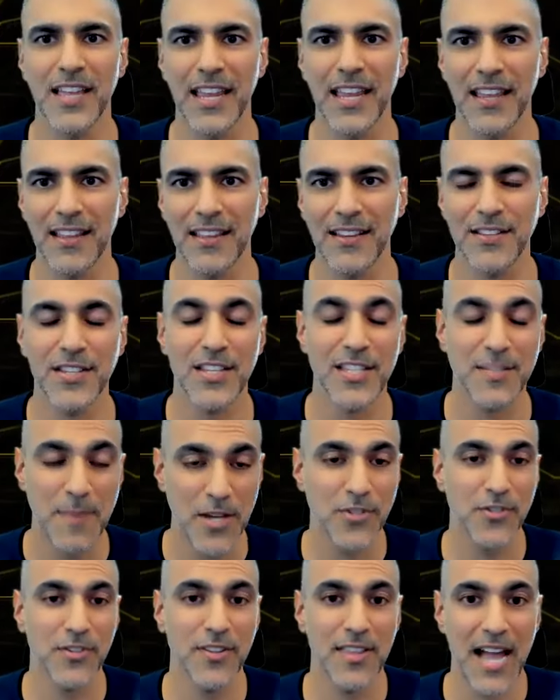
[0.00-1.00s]
like
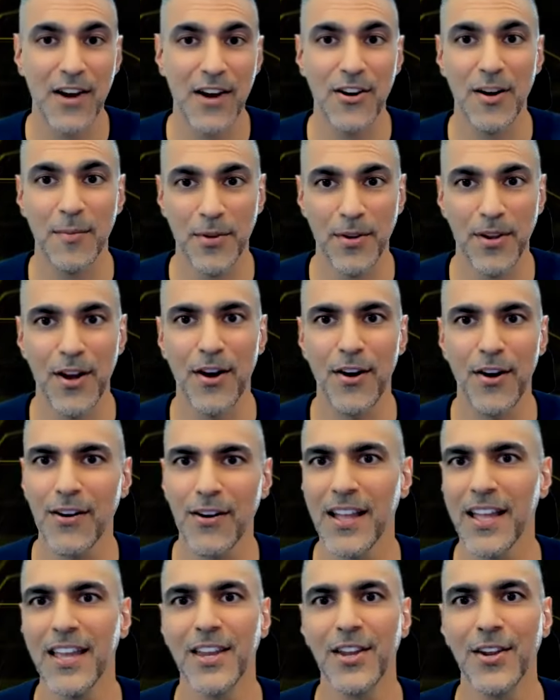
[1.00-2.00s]
especially the higher up you
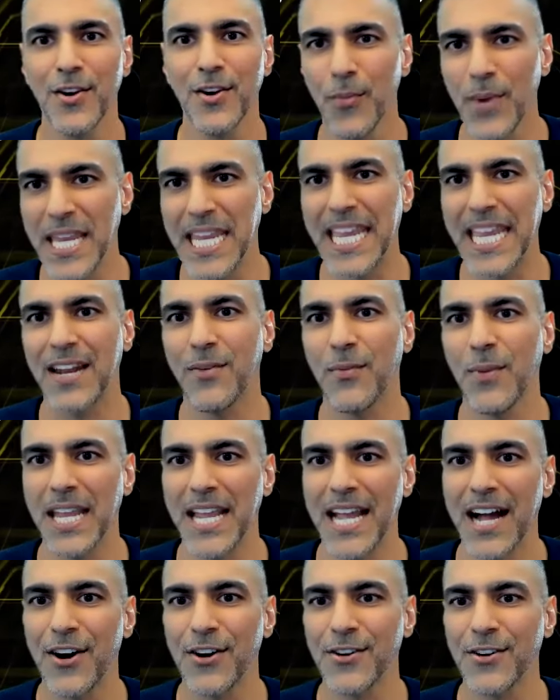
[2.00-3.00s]
go you know week in and week
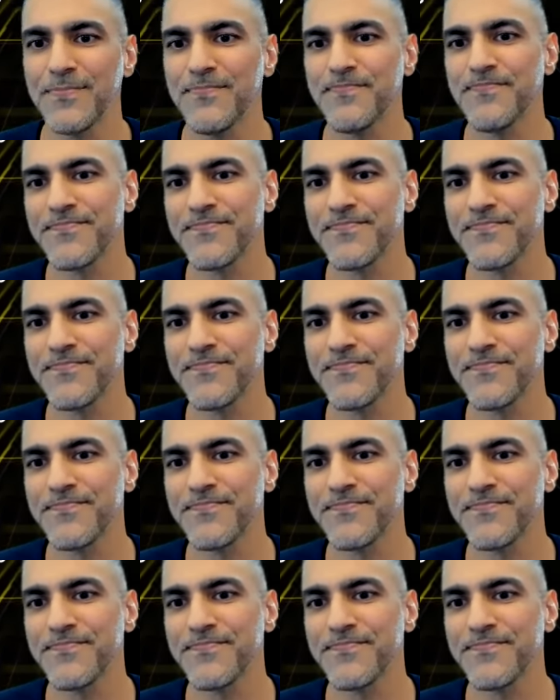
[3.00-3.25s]
out